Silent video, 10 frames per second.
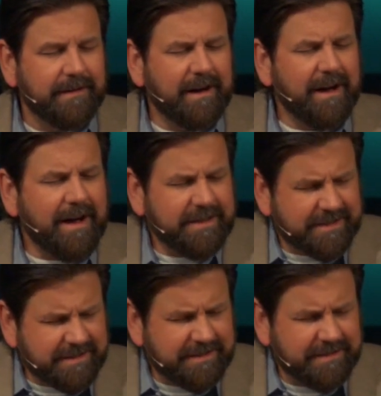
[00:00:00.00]

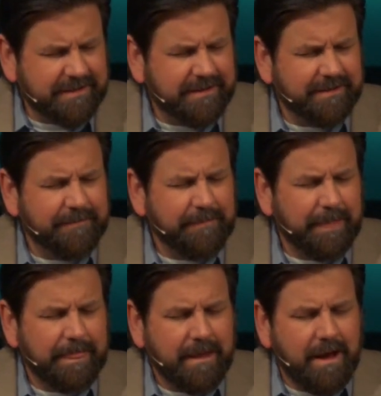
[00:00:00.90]
us,
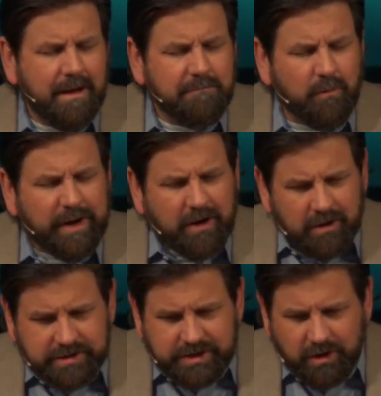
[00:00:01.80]
but we
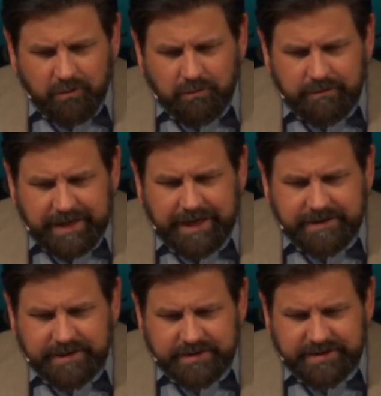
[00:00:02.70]
also
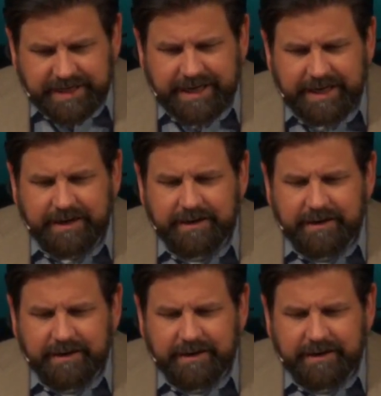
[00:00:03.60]
need to see